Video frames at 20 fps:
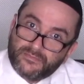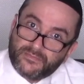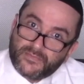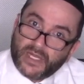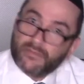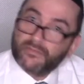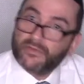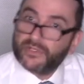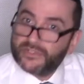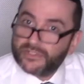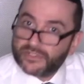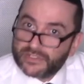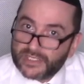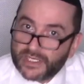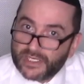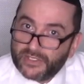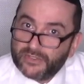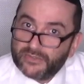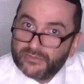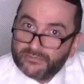I'm going to
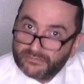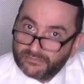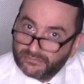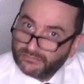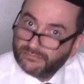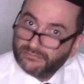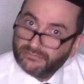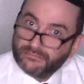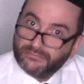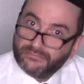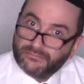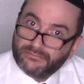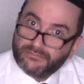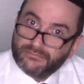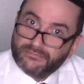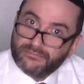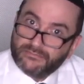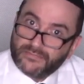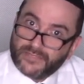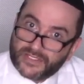tell you.
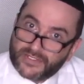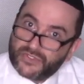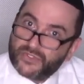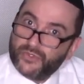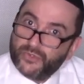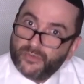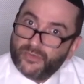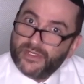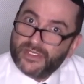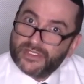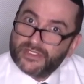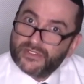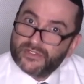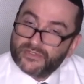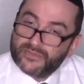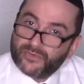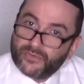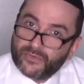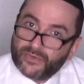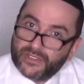There's two
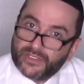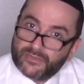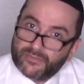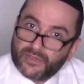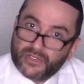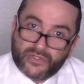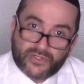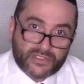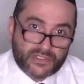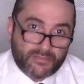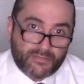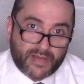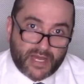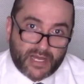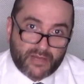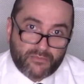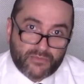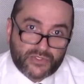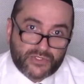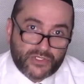reasons for it, because the
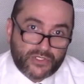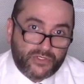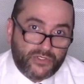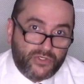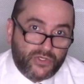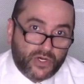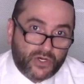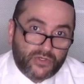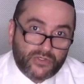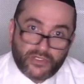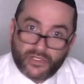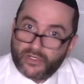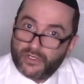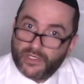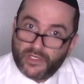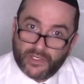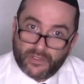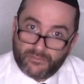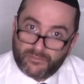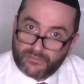man was a gon
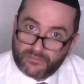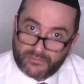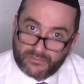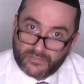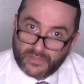olam.